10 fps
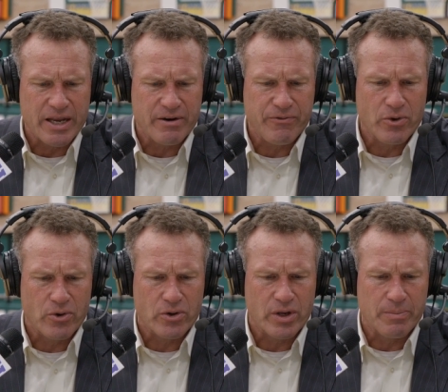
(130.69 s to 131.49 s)
He hit a few
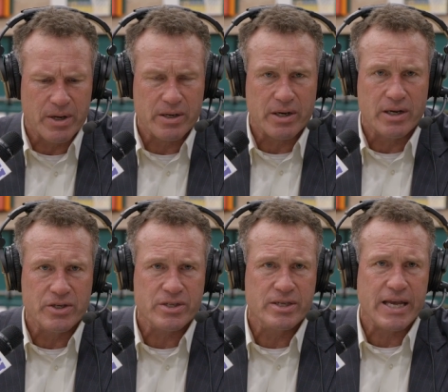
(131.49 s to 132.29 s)
early, but uh,
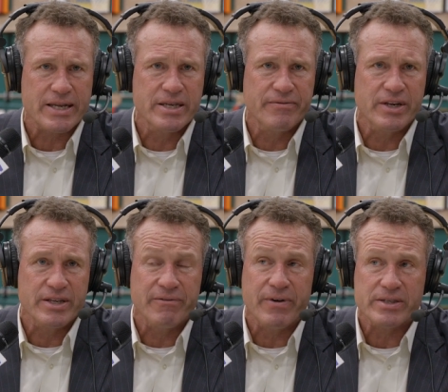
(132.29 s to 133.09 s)
just his activity
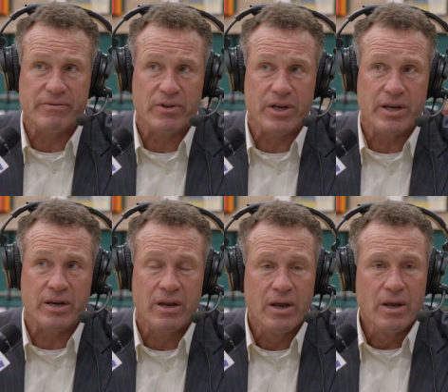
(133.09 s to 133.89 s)
defensively
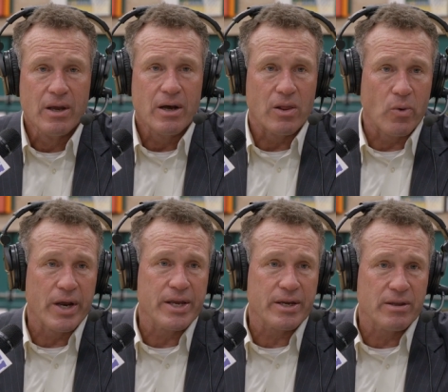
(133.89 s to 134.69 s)
and uh, the
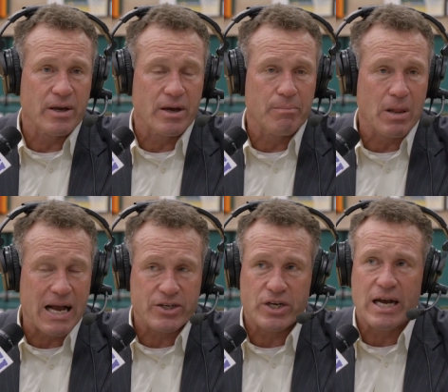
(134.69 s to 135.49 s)
way he can uh,
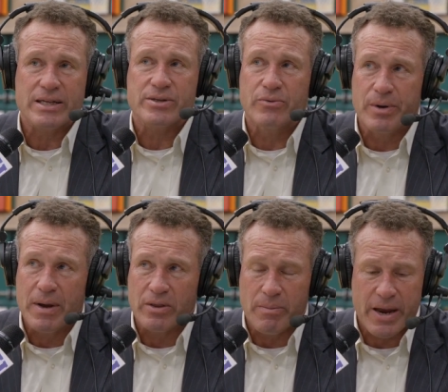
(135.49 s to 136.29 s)
block shots and
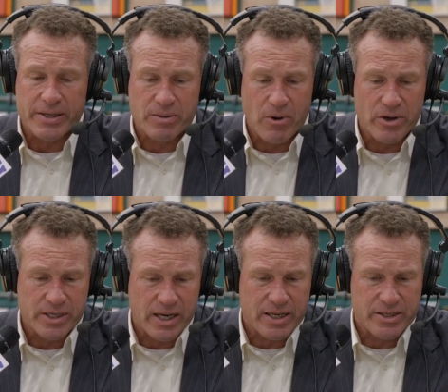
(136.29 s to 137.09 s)
rebound the basketball.
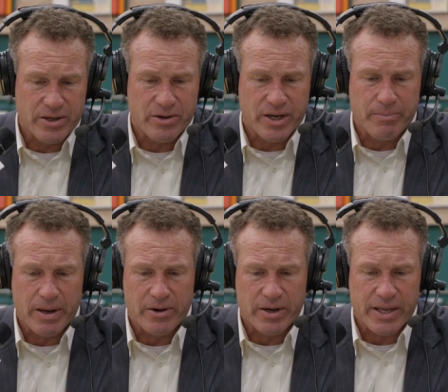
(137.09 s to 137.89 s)
He's got to continue to get
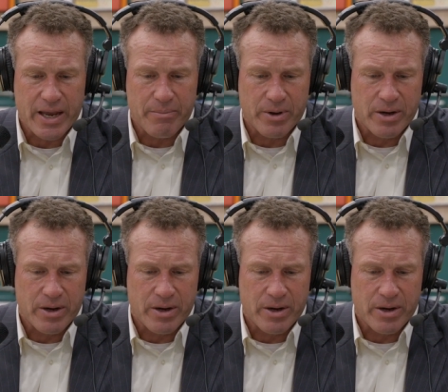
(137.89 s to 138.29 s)
better at that.